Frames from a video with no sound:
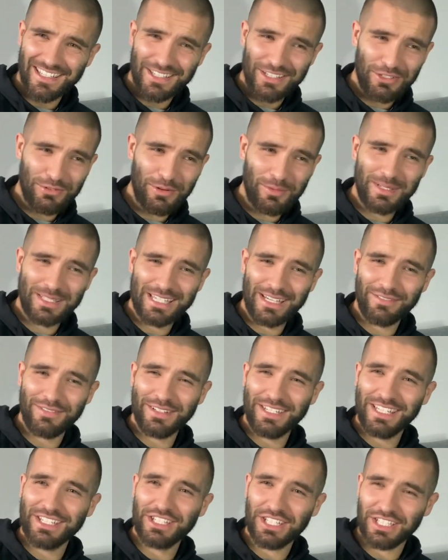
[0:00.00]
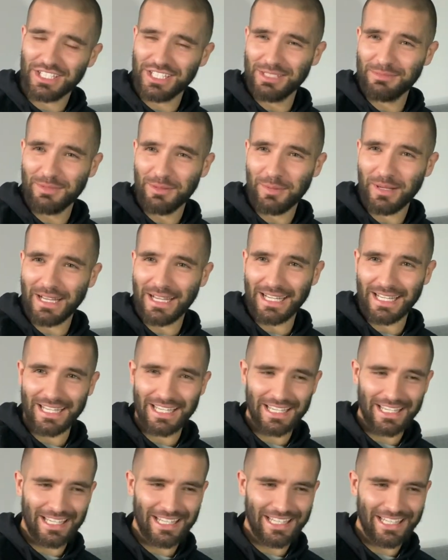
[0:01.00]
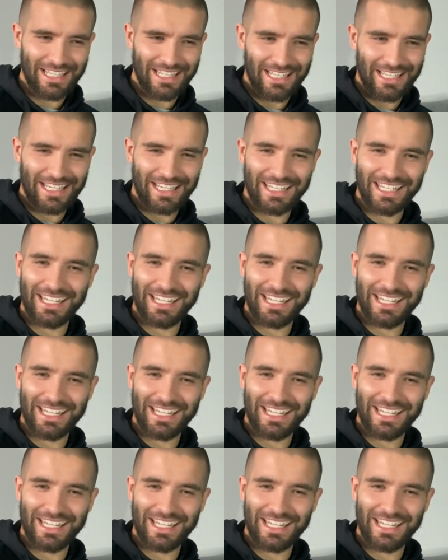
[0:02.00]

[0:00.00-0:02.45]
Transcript: You want me to have an injection in my back and